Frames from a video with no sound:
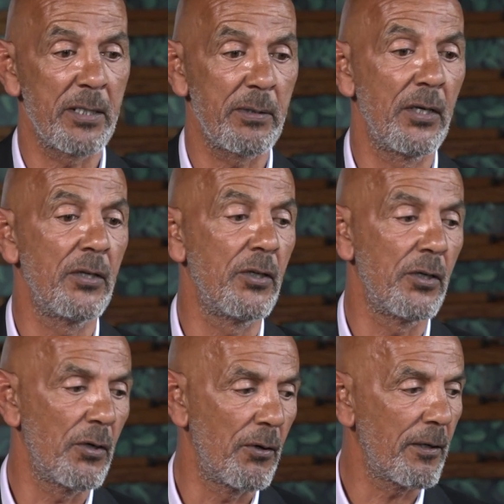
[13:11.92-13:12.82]
way as we know New
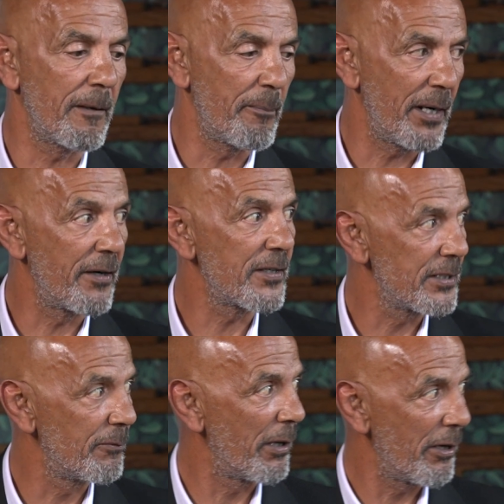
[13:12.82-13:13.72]
York and Paris
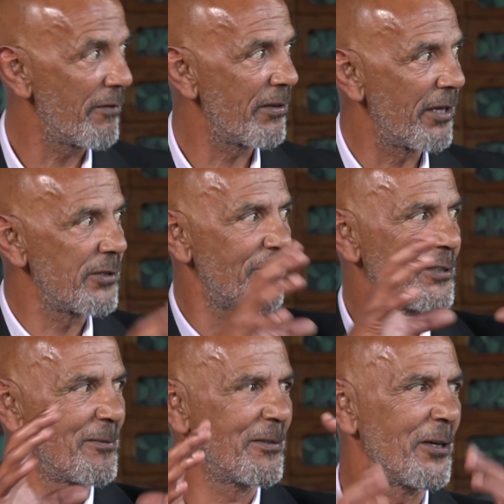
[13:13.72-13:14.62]
and wherever those
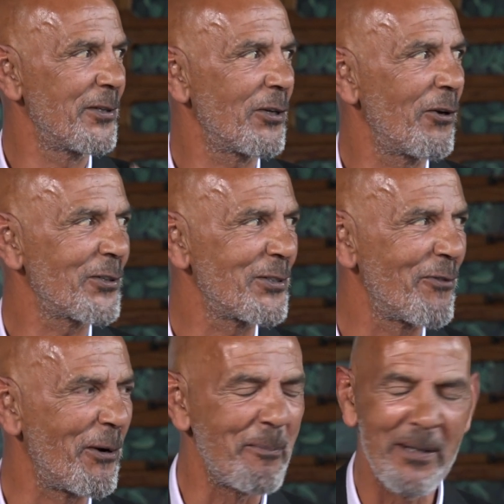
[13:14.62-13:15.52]
clocks are
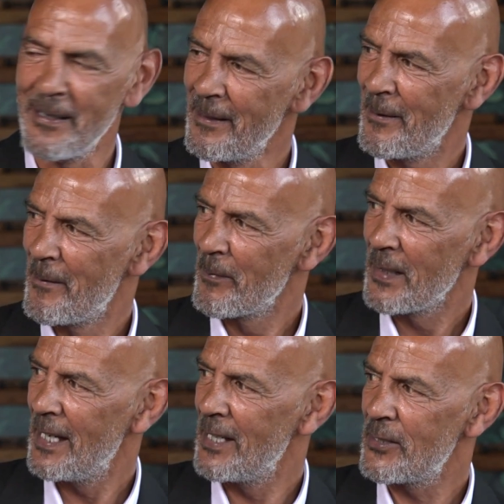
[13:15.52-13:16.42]
from.
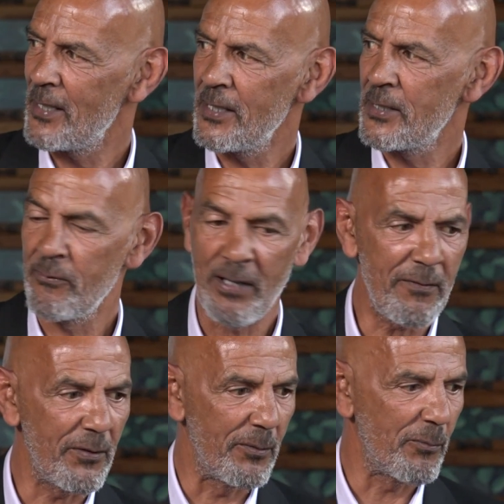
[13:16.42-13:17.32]
Mm-hmm. It's
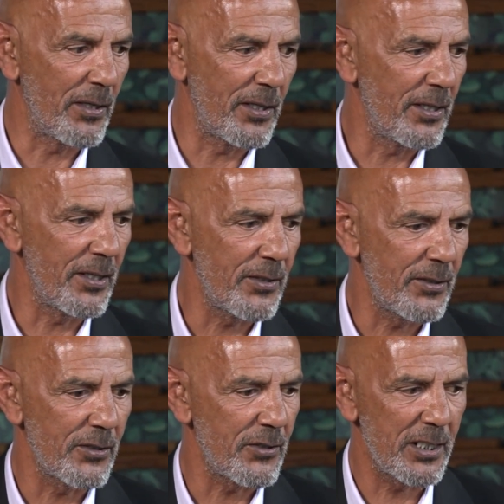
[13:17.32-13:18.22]
irrelevant whether
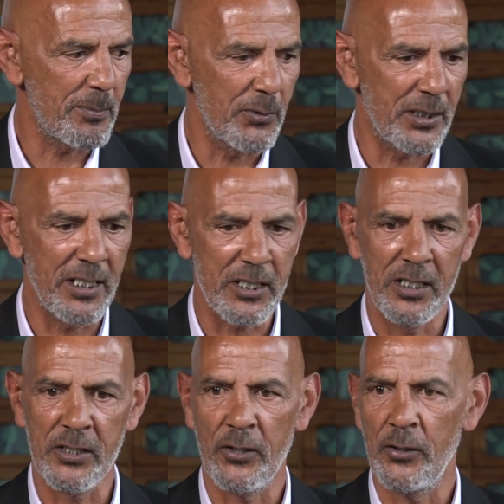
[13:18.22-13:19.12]
the transportation
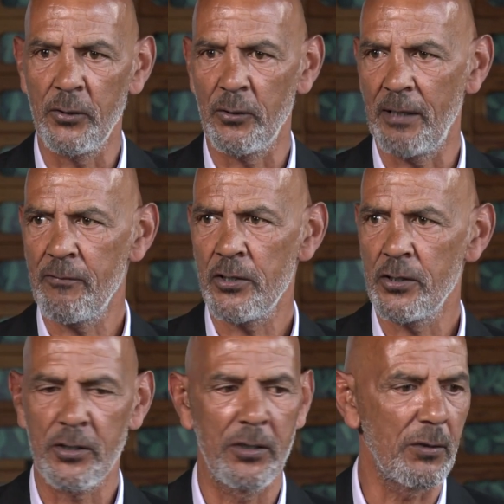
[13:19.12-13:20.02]
is good or the
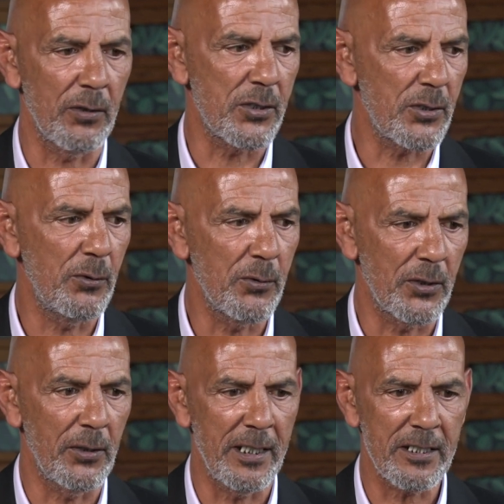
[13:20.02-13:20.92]
infrastructure is good or the schools are
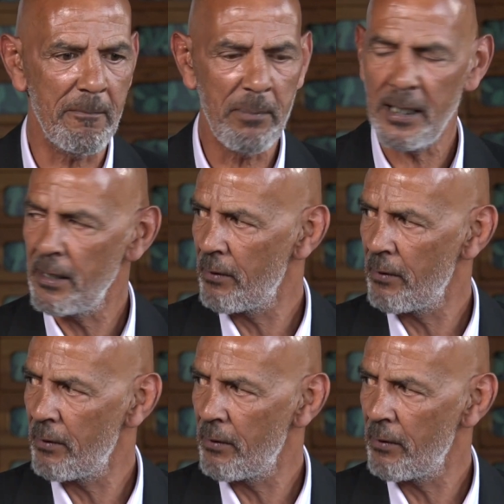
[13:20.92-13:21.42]
good. It's completely